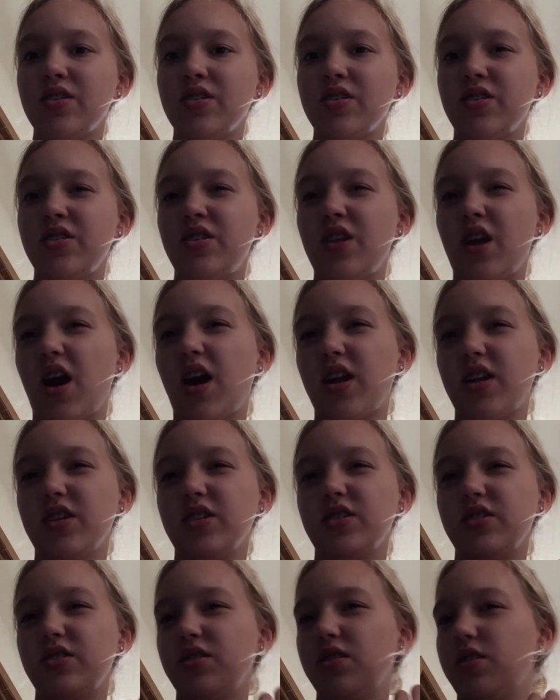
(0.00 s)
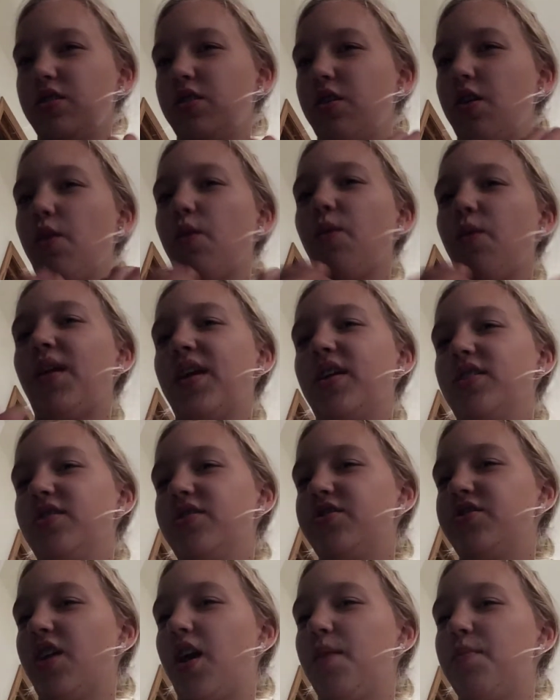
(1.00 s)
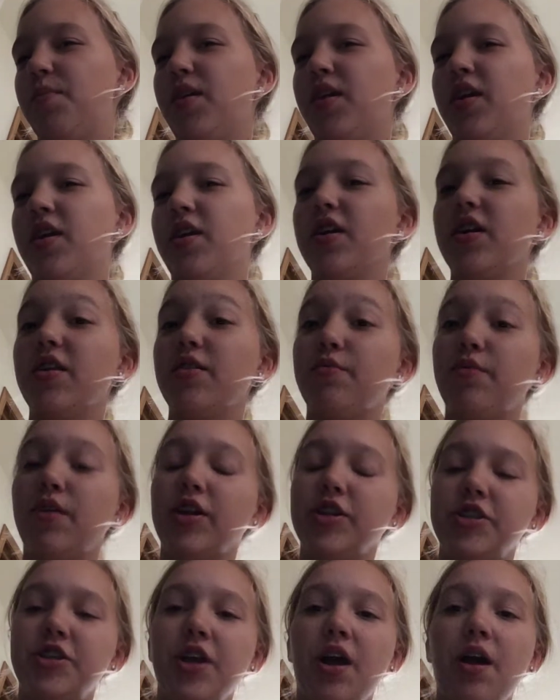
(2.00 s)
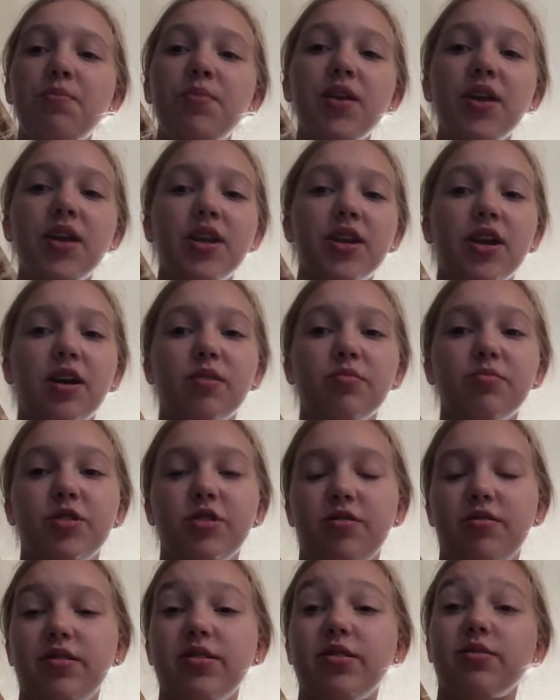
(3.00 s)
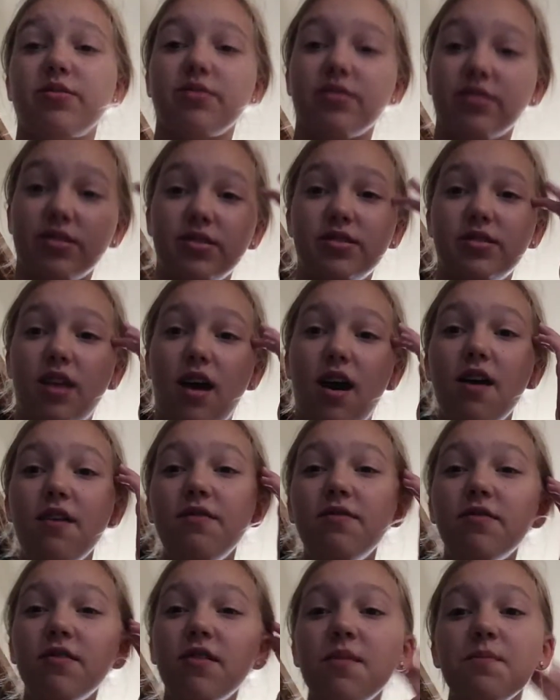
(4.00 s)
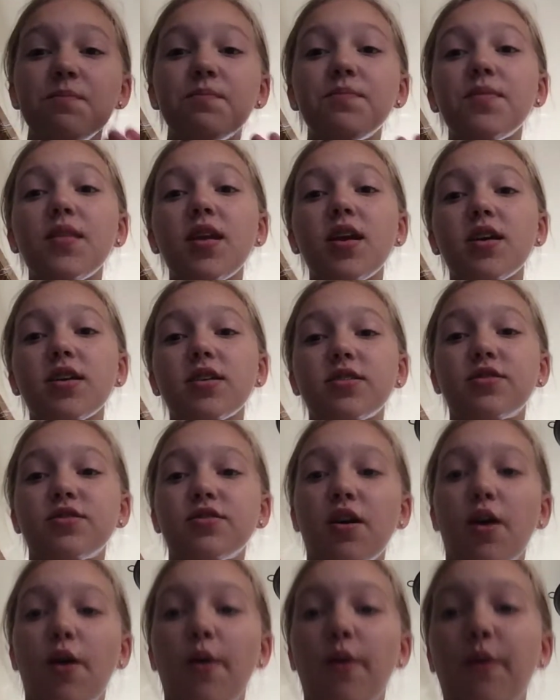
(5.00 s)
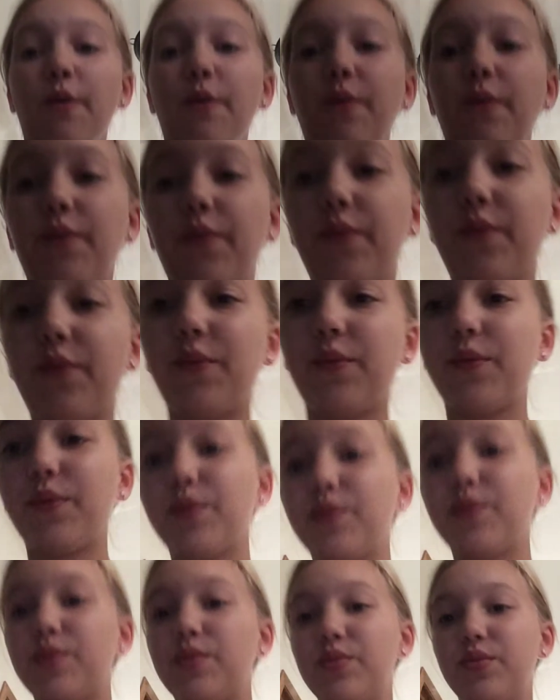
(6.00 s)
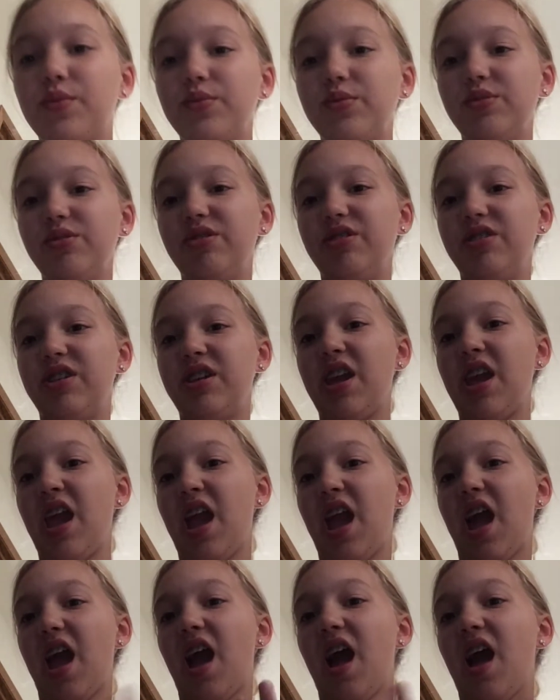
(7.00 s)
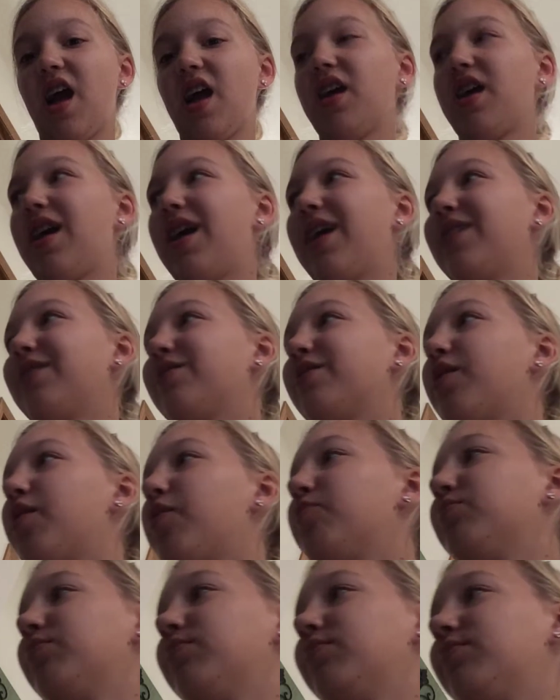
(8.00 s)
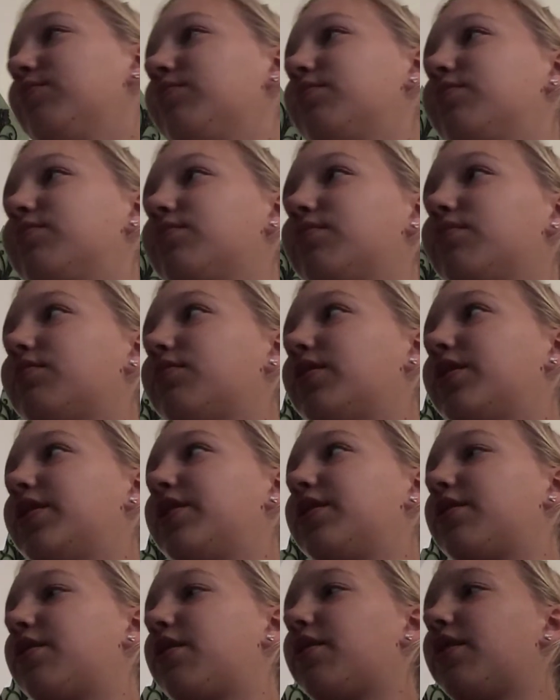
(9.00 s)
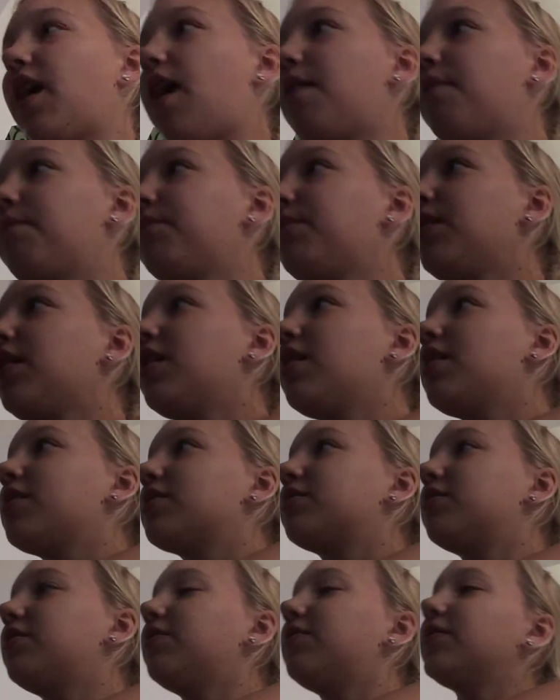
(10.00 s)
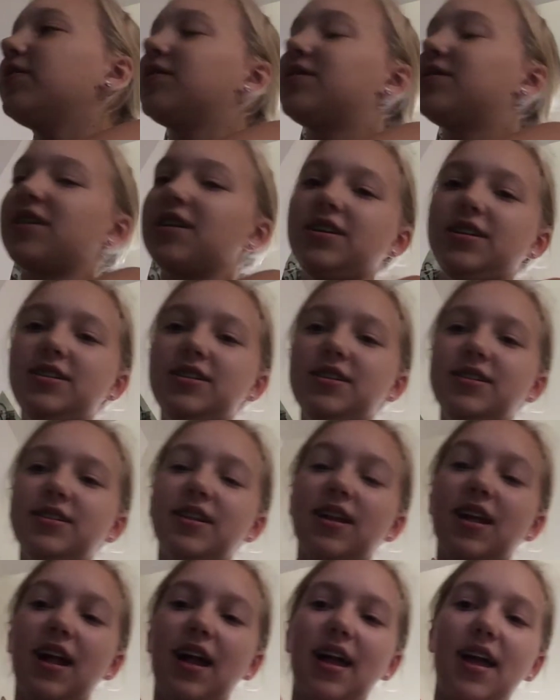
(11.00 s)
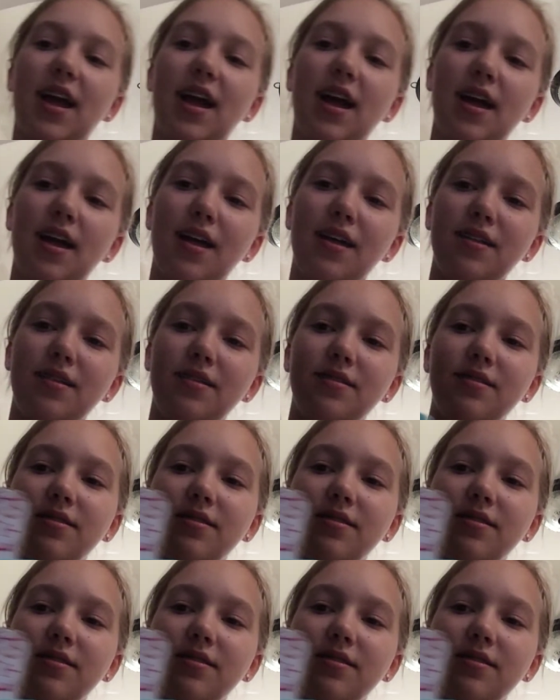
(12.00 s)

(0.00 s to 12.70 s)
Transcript: not going shopping. I already went shopping and now I'm showing you the stuff. So yeah, I don't know what you'd call that. So for starters, I got